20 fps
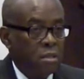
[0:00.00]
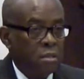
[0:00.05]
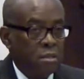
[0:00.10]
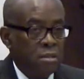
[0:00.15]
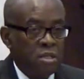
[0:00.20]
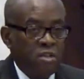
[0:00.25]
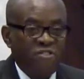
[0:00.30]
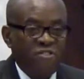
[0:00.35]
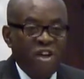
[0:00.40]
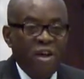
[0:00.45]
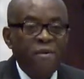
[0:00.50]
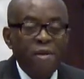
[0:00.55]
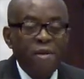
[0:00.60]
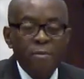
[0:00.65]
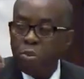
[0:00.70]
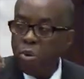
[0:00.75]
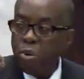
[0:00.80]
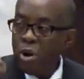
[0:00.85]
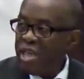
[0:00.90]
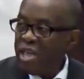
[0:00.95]
The very
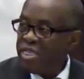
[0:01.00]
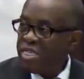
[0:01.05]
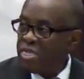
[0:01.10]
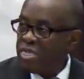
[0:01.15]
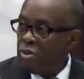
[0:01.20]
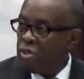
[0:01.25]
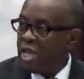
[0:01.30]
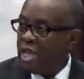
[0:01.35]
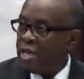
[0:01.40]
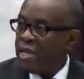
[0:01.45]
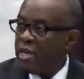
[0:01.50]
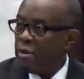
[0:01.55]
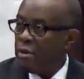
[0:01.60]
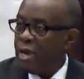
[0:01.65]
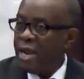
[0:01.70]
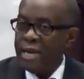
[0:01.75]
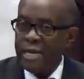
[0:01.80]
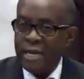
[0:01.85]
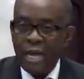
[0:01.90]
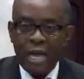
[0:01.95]
breath you're taking
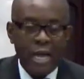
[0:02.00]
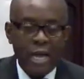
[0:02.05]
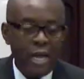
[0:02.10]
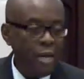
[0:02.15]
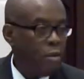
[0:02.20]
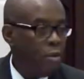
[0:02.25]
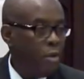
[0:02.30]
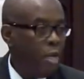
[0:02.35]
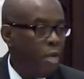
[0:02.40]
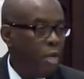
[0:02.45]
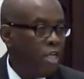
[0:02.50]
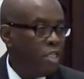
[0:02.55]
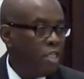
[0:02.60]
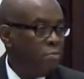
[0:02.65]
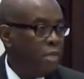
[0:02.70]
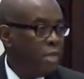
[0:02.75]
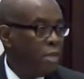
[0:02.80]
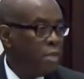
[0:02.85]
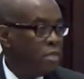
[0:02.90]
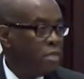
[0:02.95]
right now is
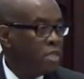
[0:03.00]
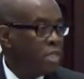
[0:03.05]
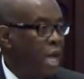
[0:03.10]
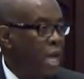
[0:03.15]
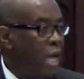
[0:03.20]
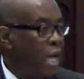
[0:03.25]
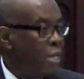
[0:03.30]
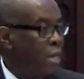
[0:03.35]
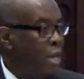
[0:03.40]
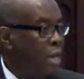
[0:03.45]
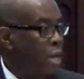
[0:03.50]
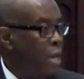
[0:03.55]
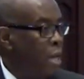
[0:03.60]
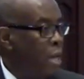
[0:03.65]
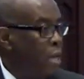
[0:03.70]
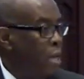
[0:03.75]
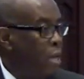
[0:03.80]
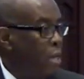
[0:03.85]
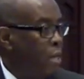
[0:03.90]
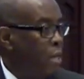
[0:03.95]
because God
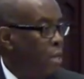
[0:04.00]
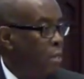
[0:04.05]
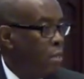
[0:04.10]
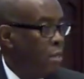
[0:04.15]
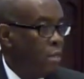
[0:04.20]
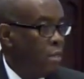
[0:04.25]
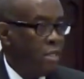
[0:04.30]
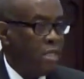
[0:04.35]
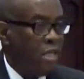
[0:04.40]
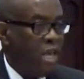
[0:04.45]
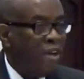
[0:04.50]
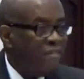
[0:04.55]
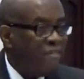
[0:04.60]
gave